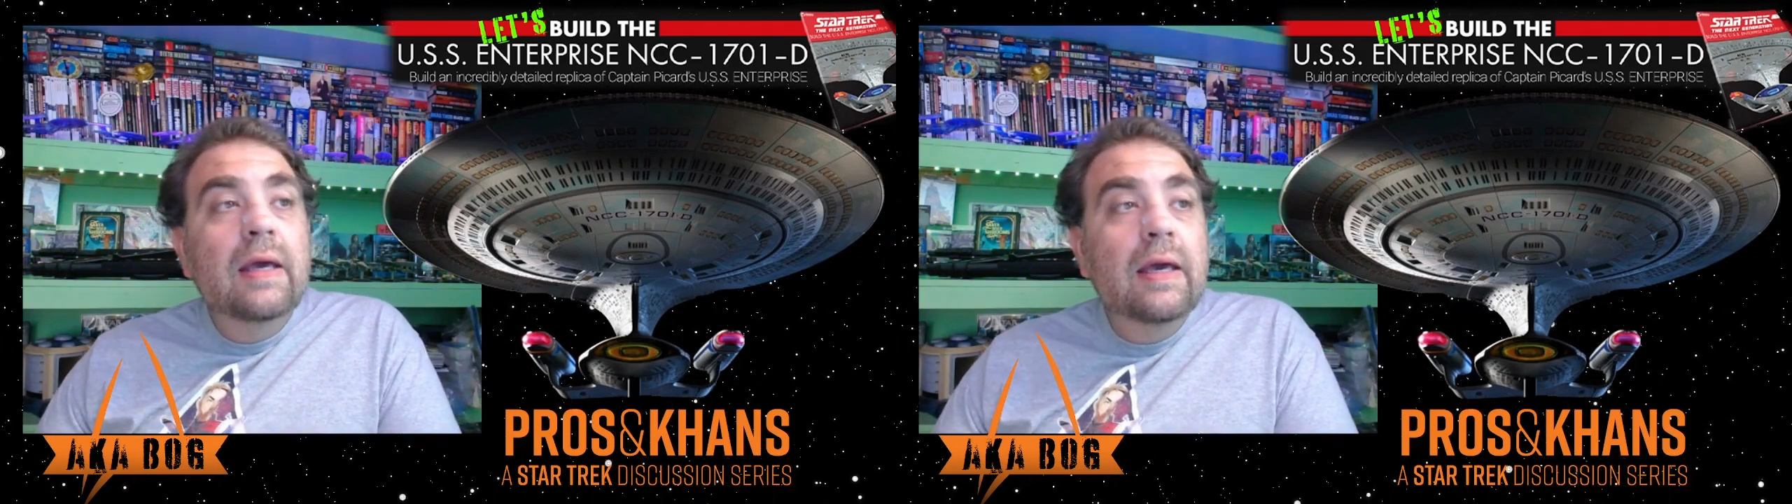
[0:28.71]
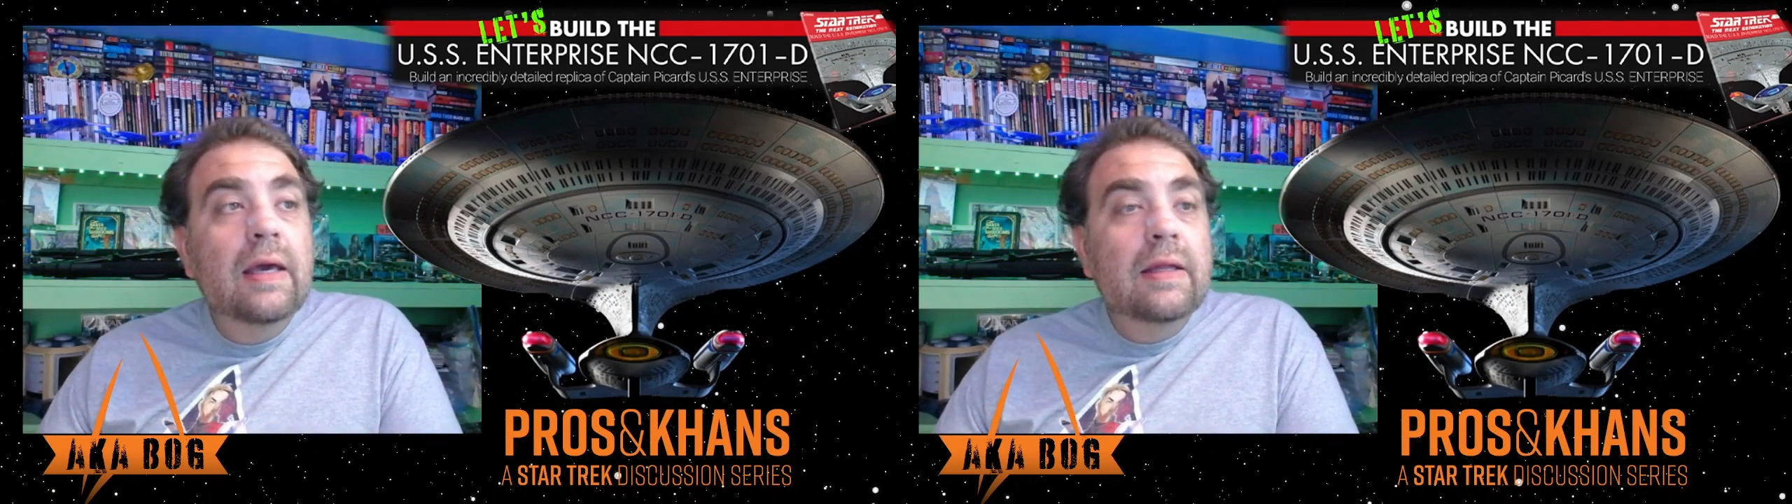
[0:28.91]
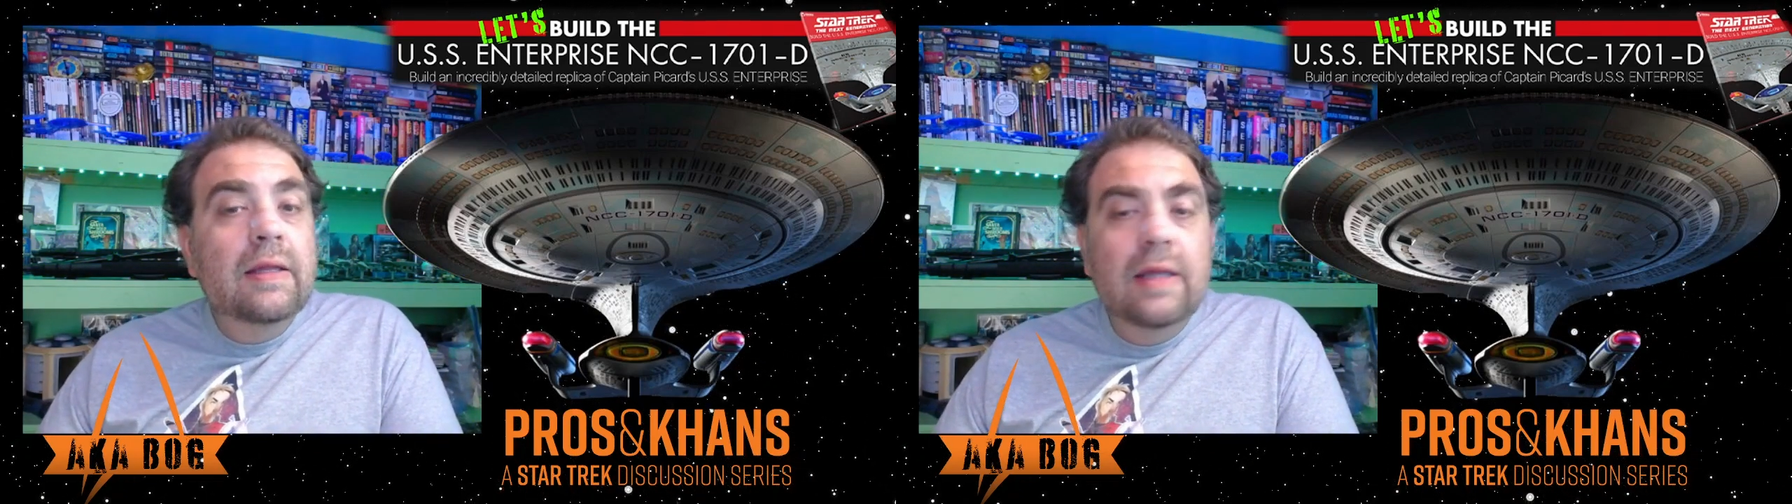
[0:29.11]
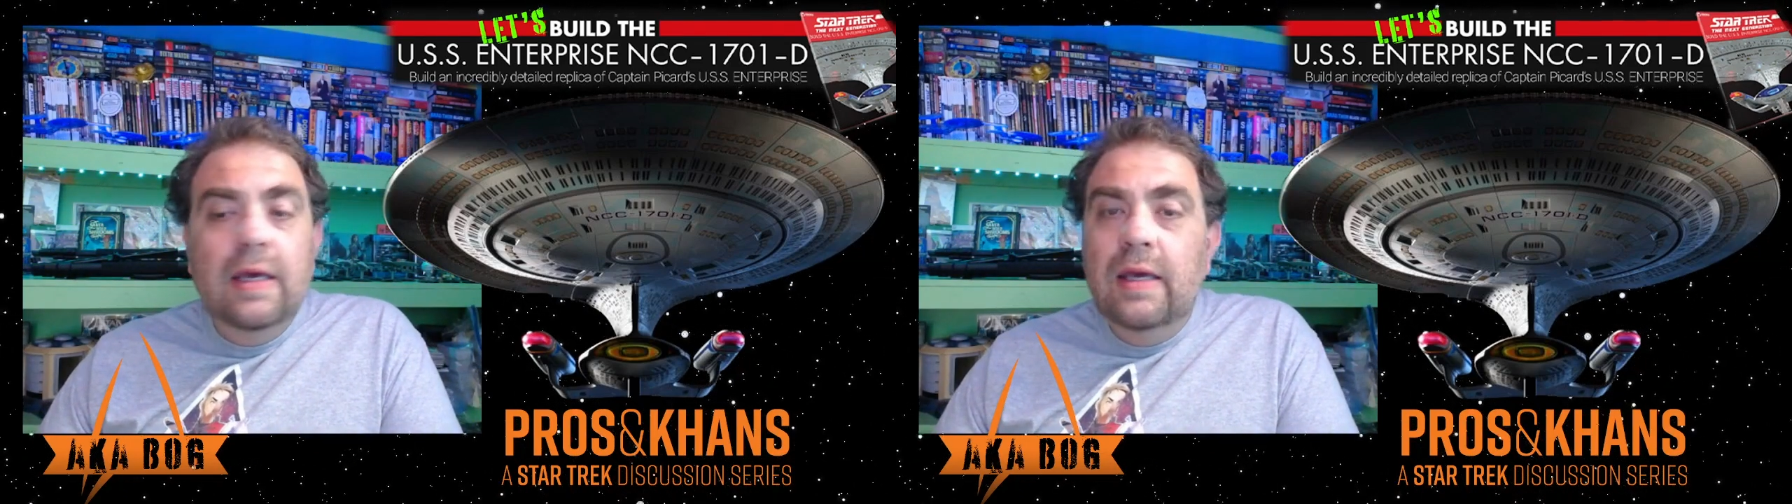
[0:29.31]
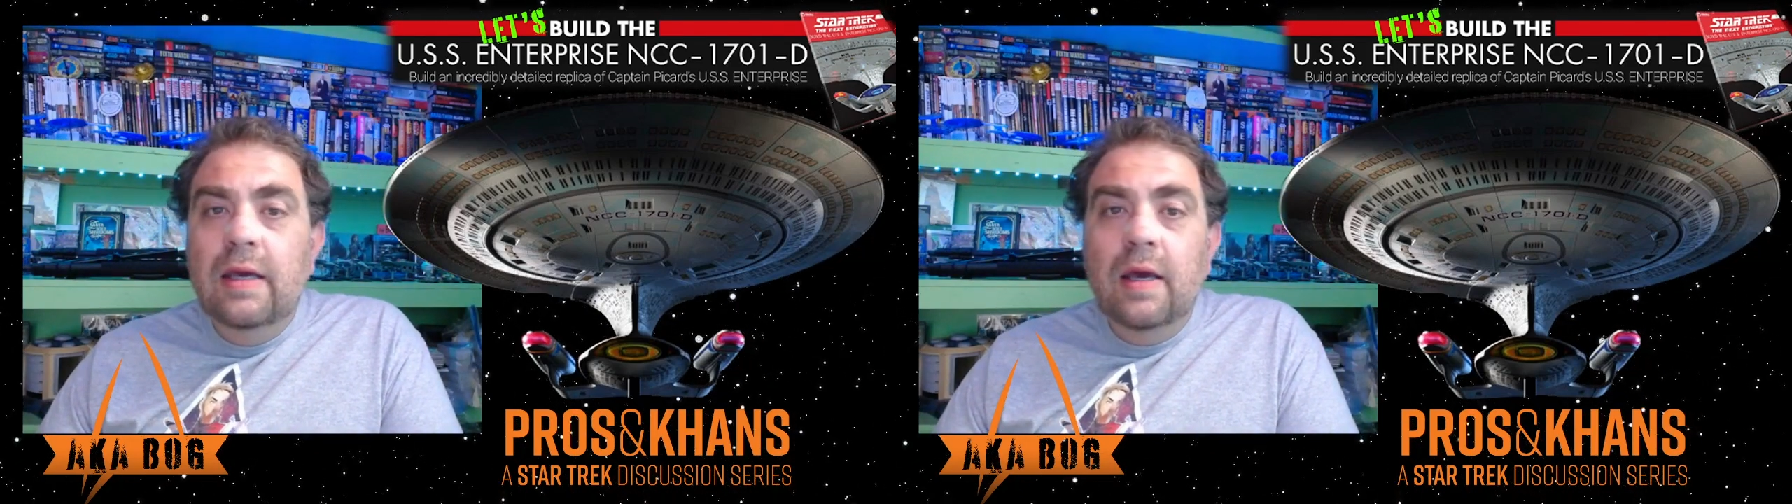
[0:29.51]
And
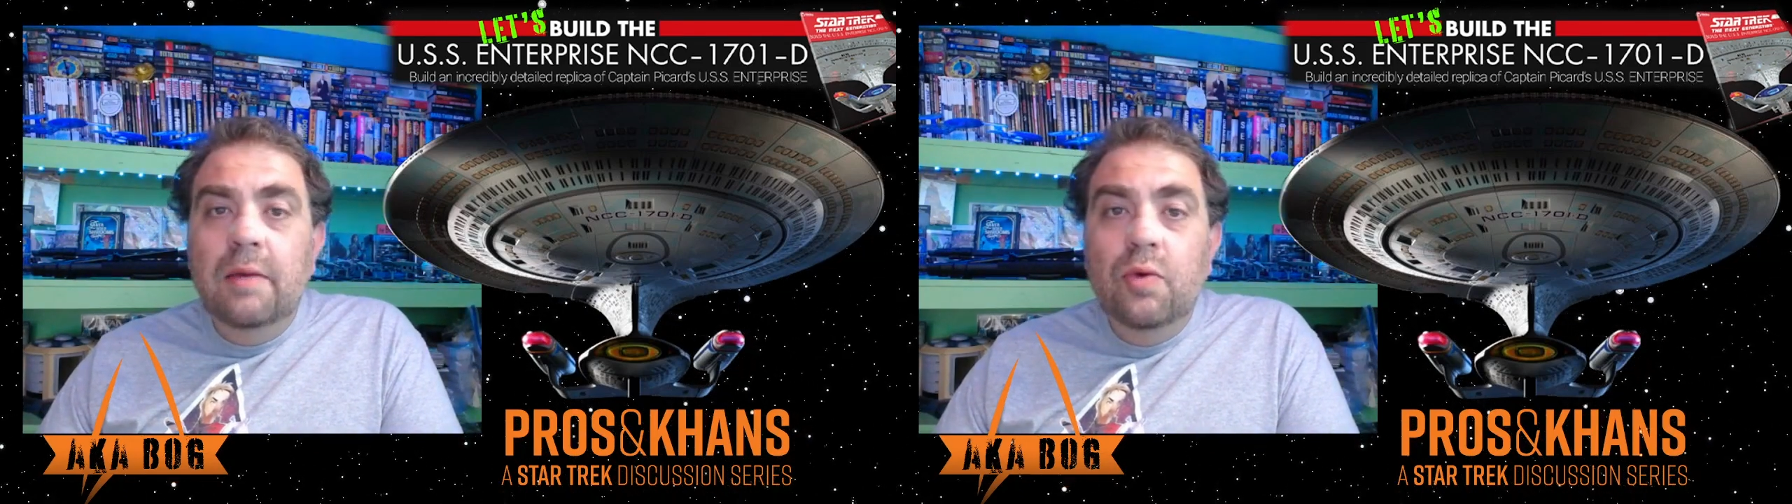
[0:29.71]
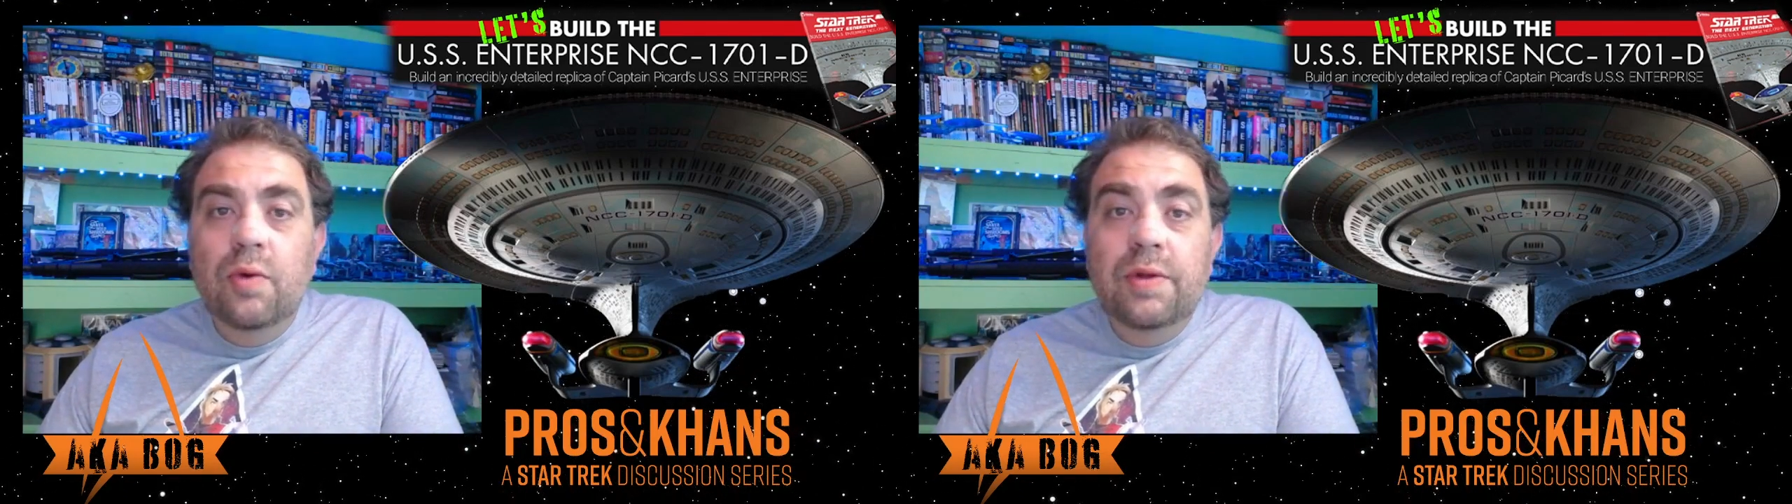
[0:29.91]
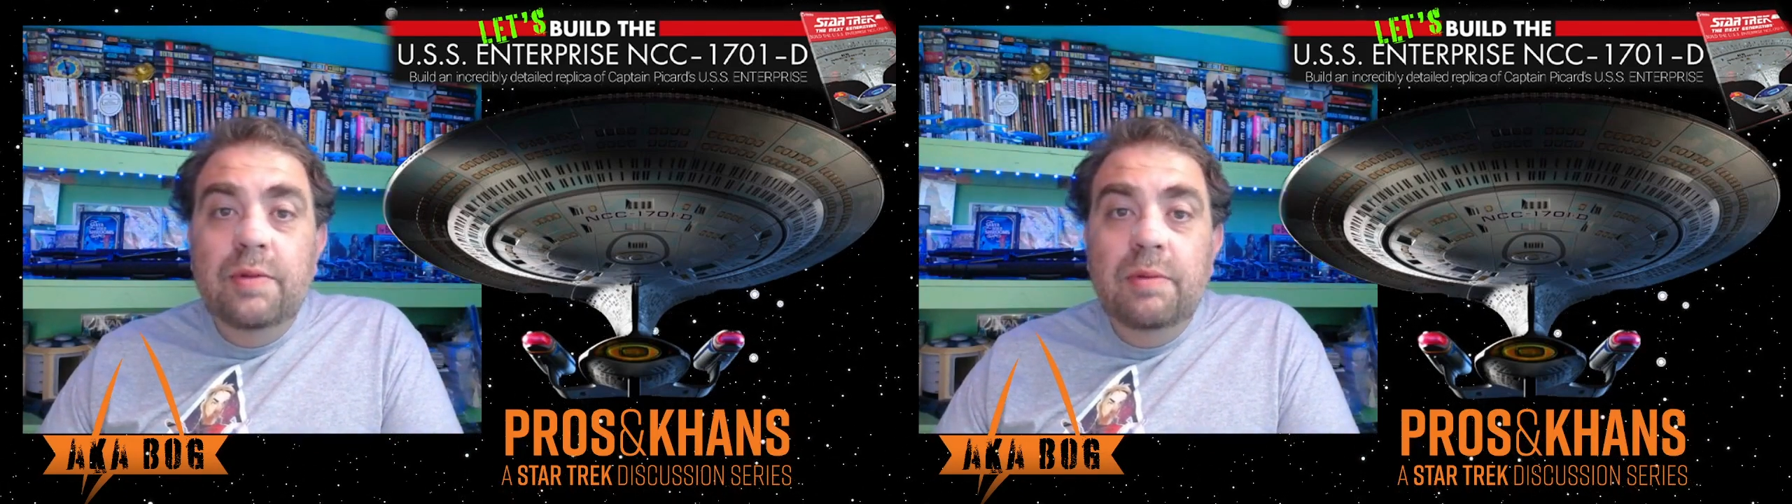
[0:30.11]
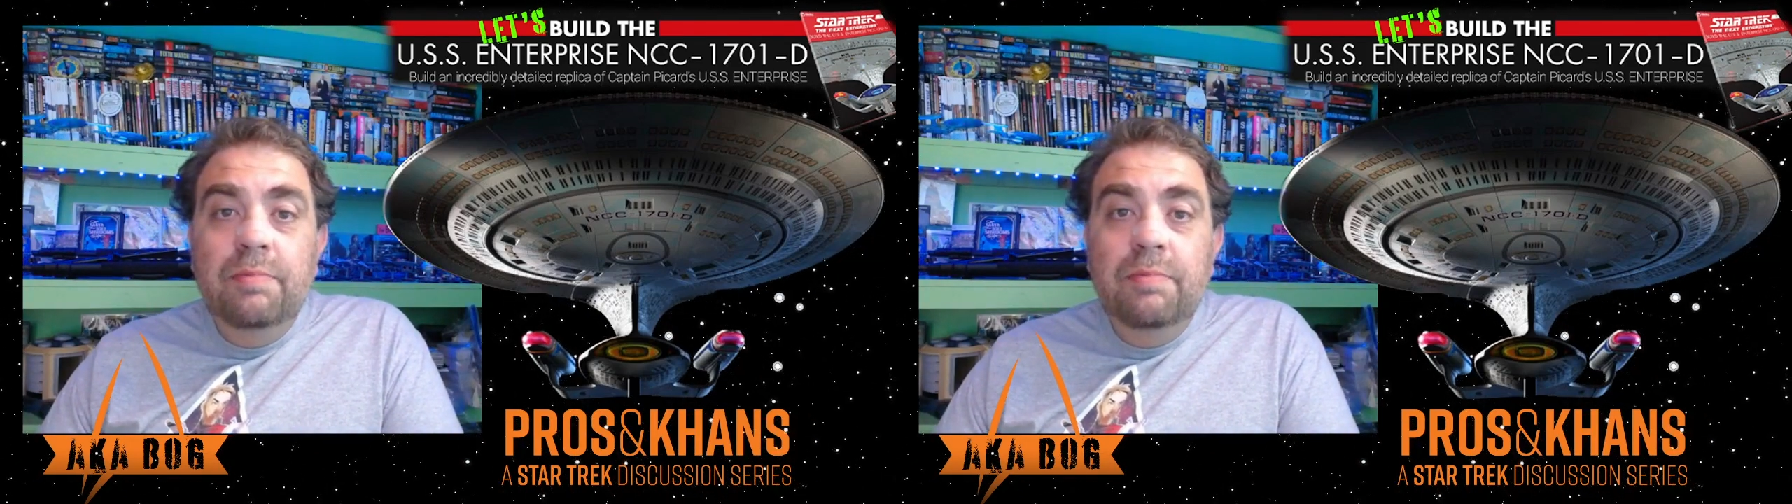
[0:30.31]
today I'm going to be